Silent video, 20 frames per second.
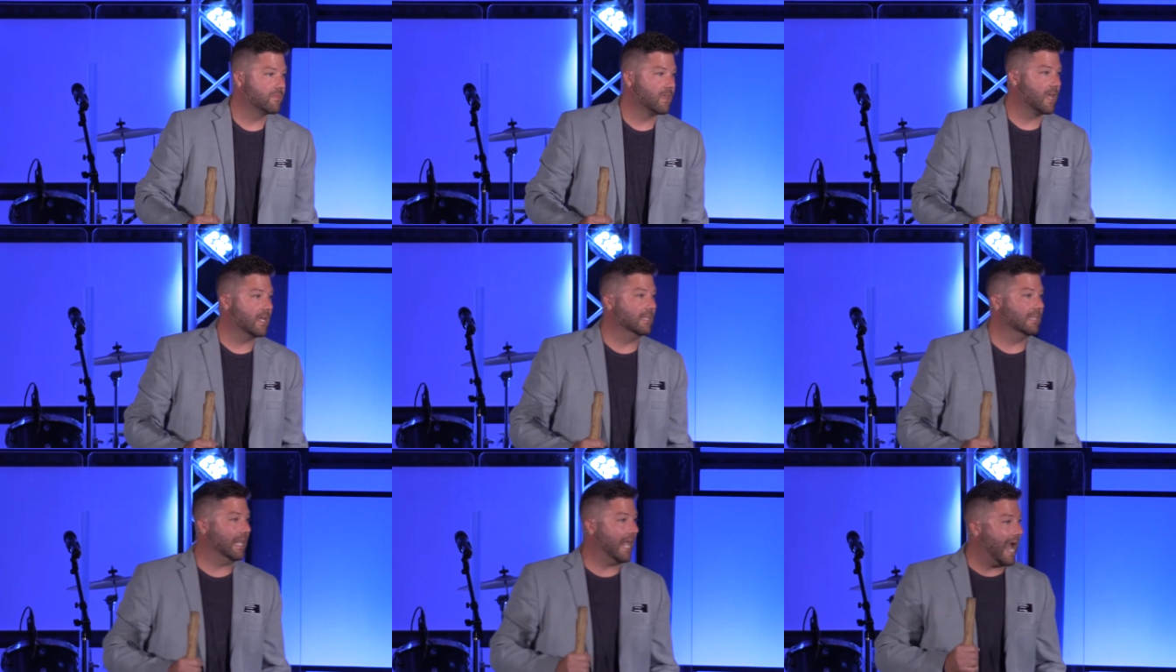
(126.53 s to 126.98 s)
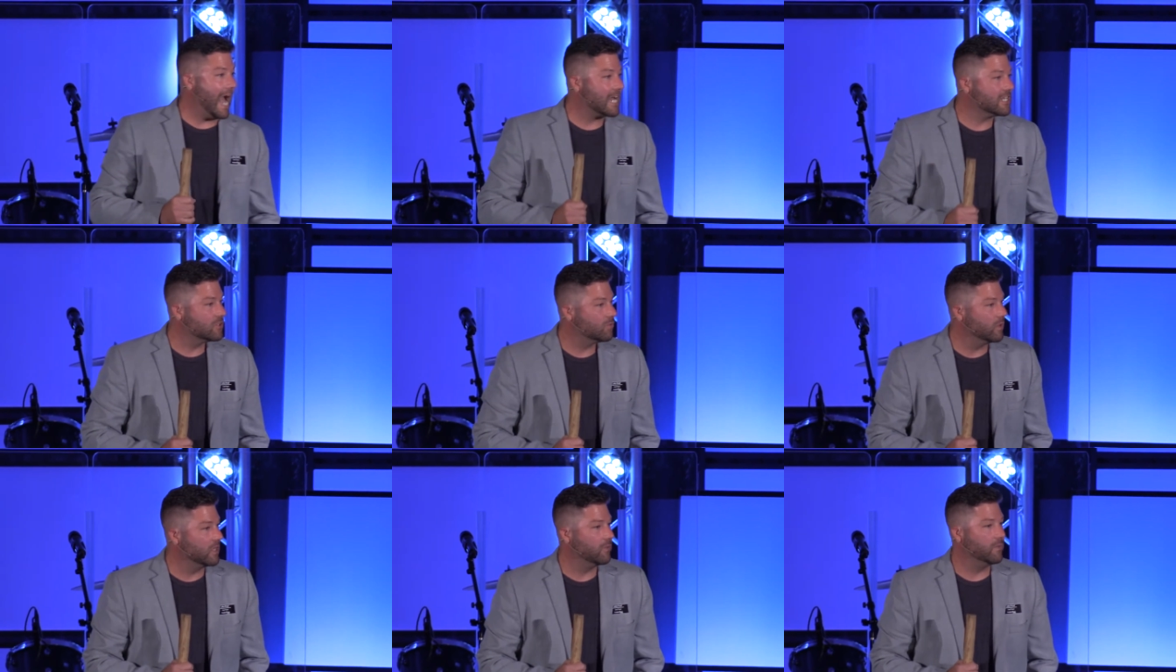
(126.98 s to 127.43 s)
And
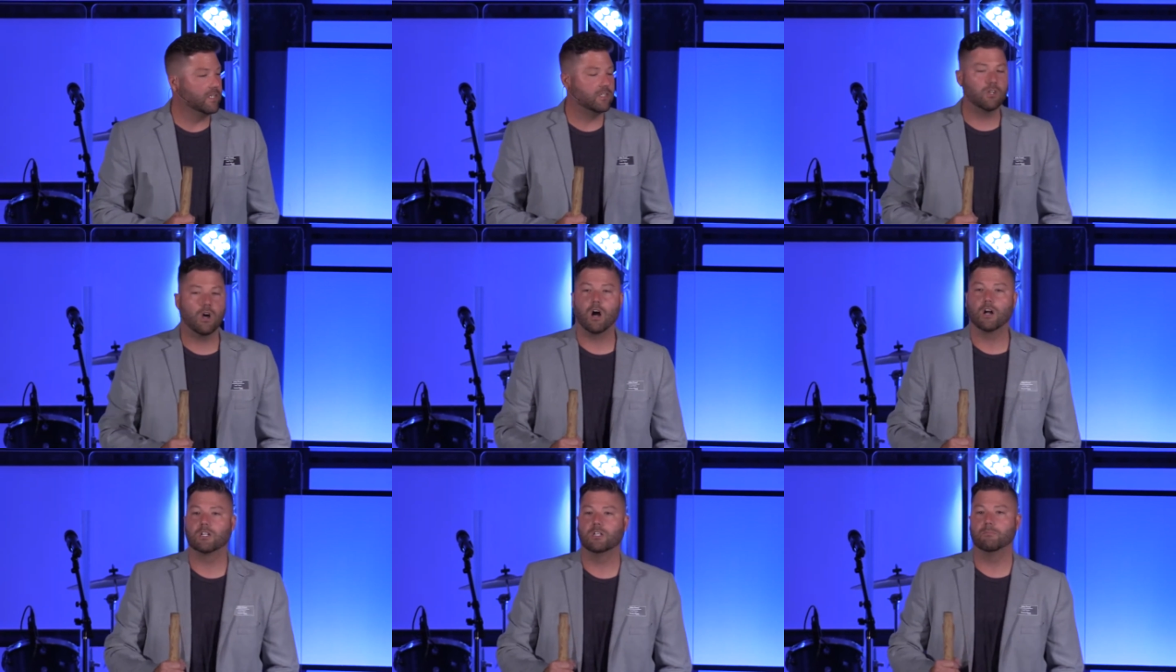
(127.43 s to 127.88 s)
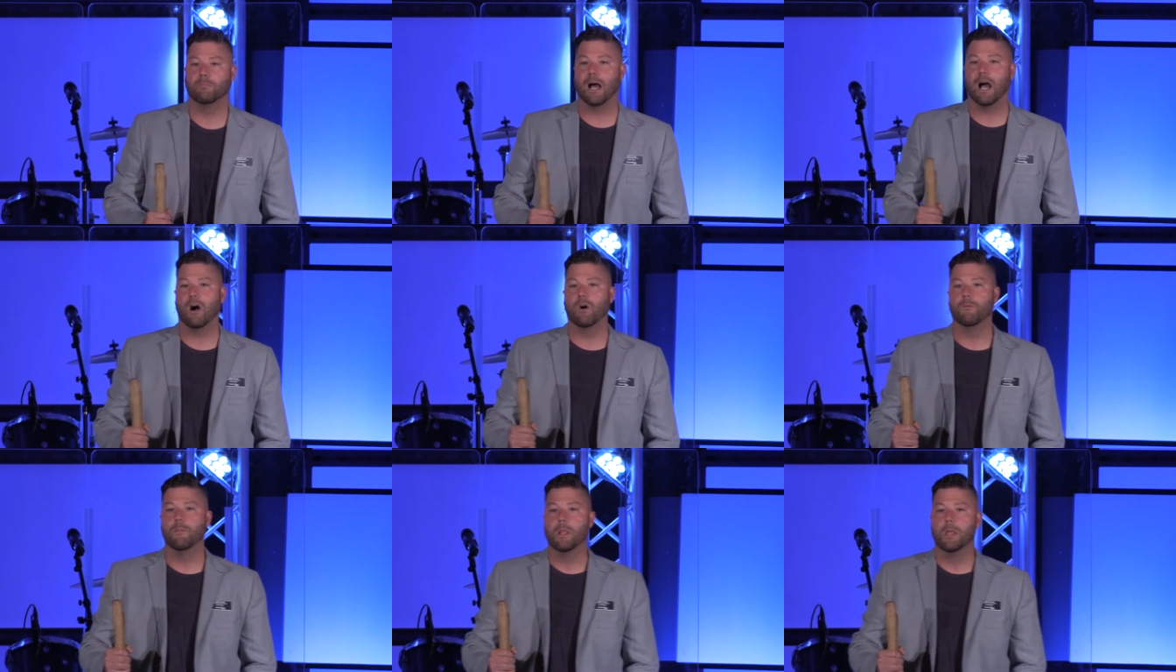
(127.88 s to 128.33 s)
last week we talked
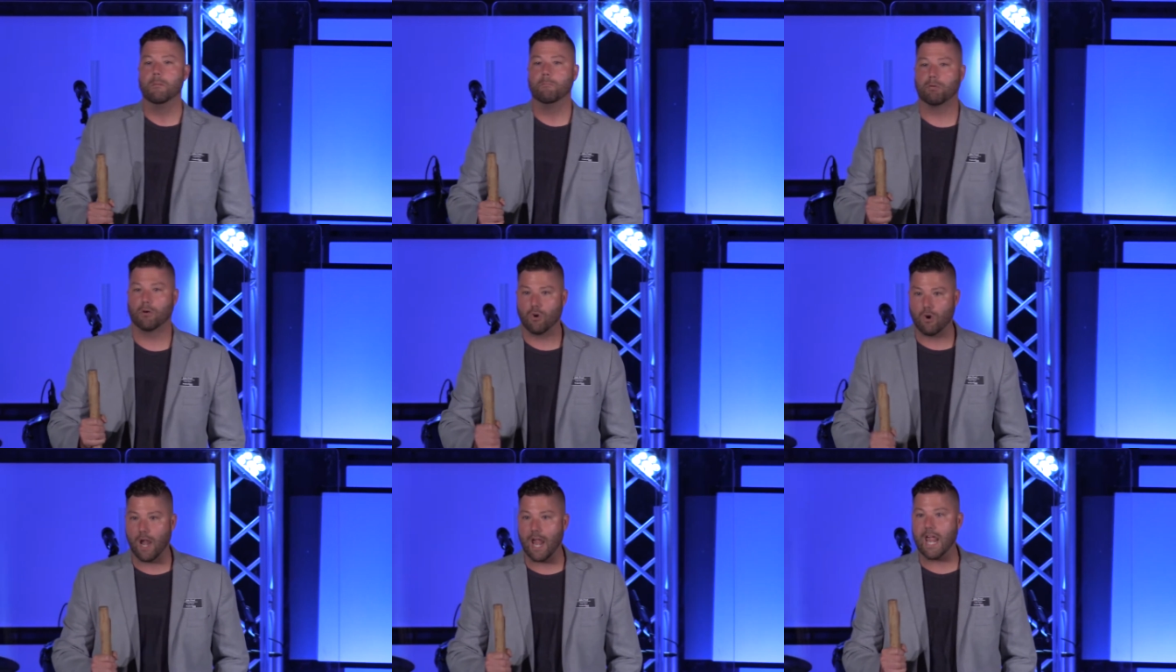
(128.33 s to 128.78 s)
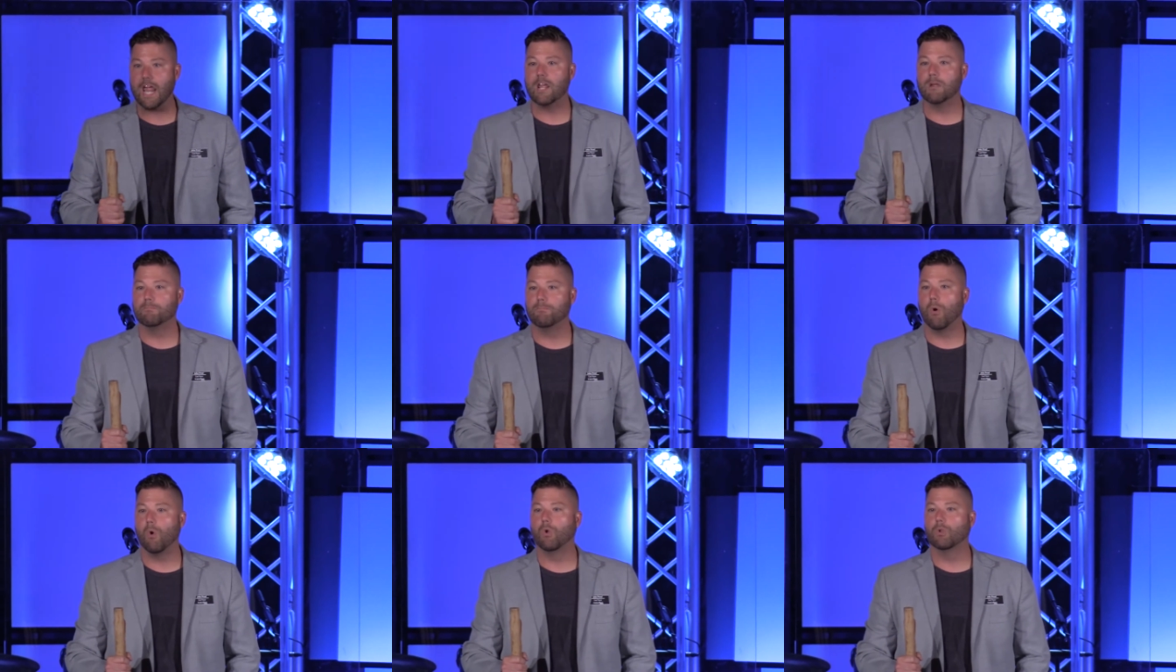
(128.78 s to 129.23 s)
about
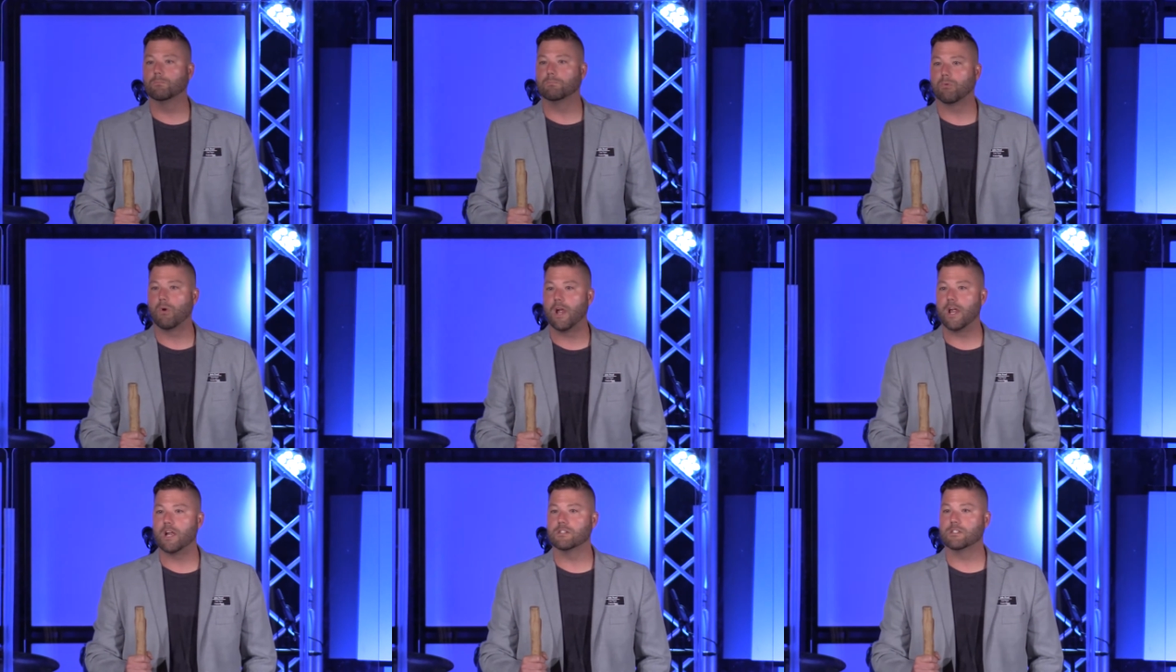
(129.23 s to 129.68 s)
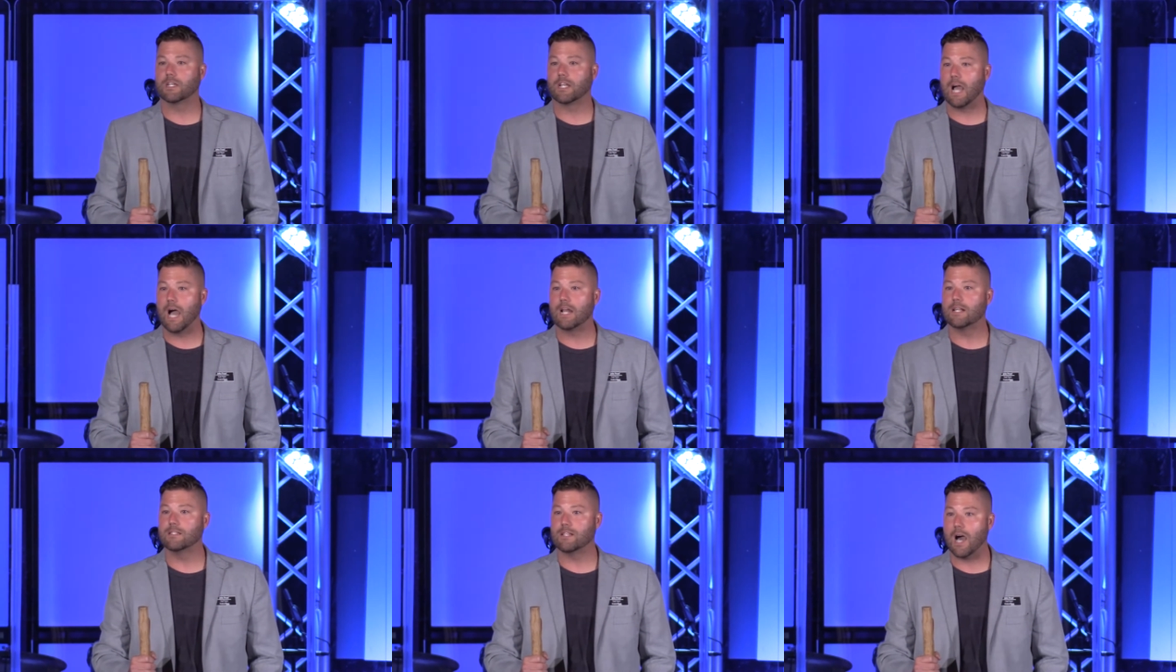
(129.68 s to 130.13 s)
praying bold prayers, that
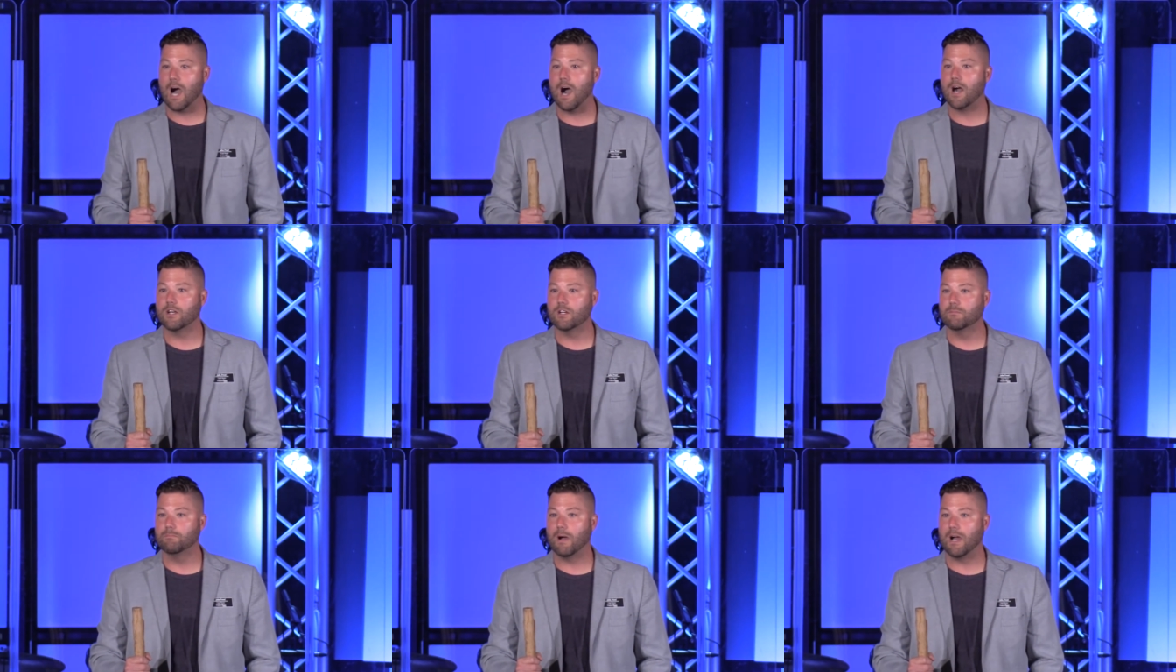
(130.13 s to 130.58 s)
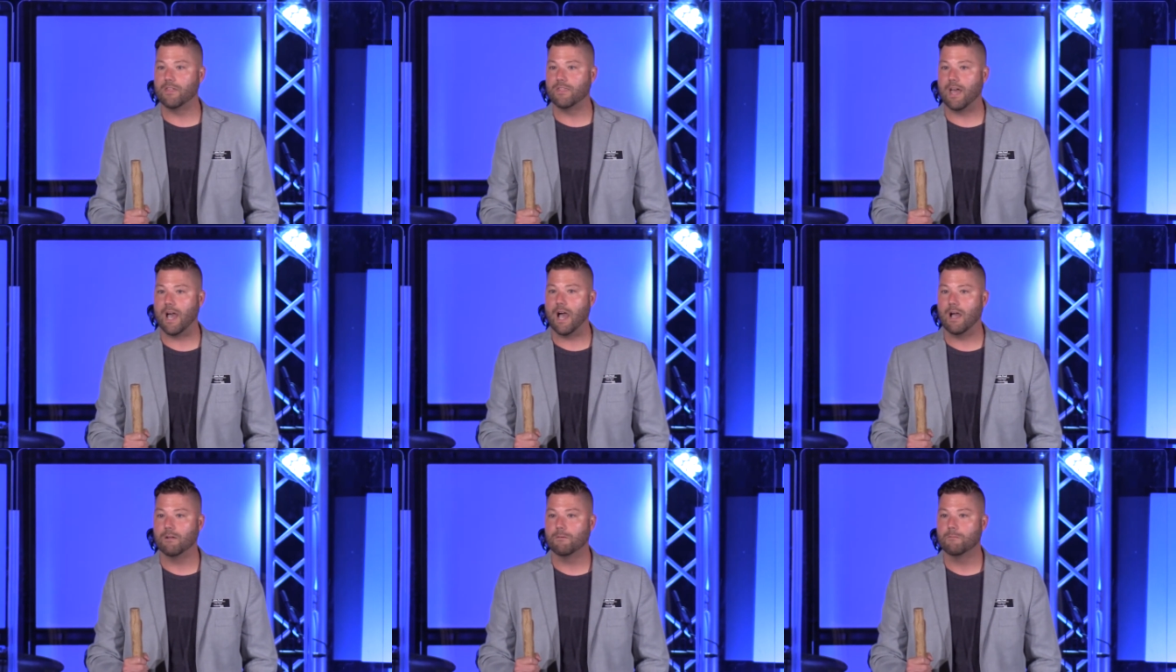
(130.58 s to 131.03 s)
God is honored by
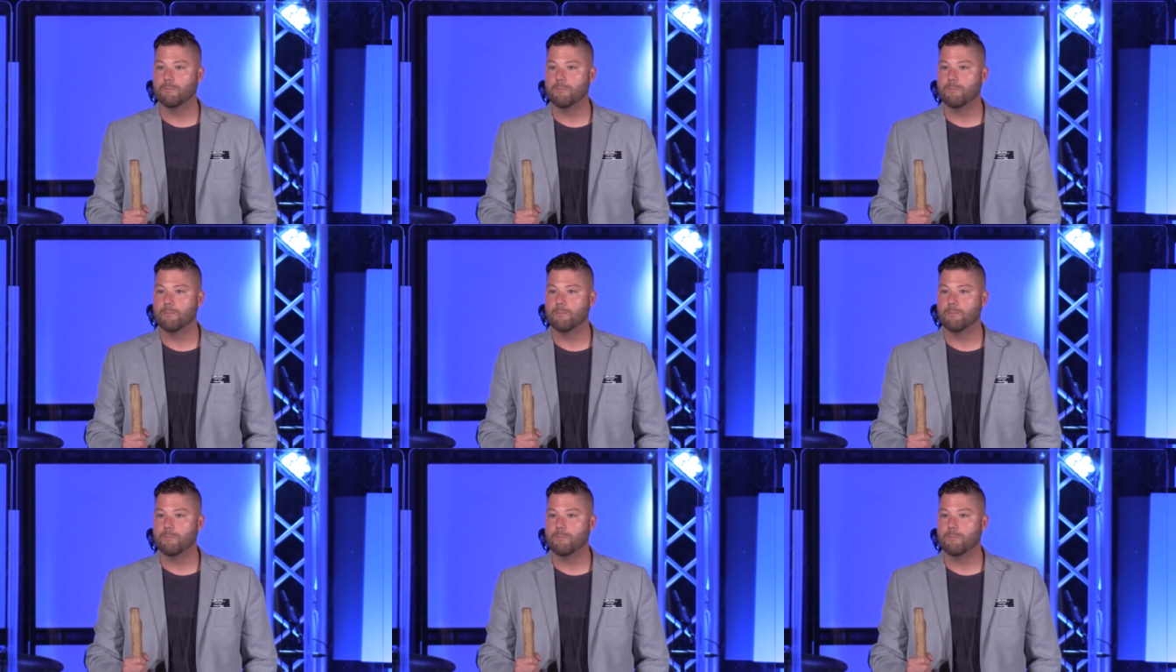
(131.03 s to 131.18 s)
that.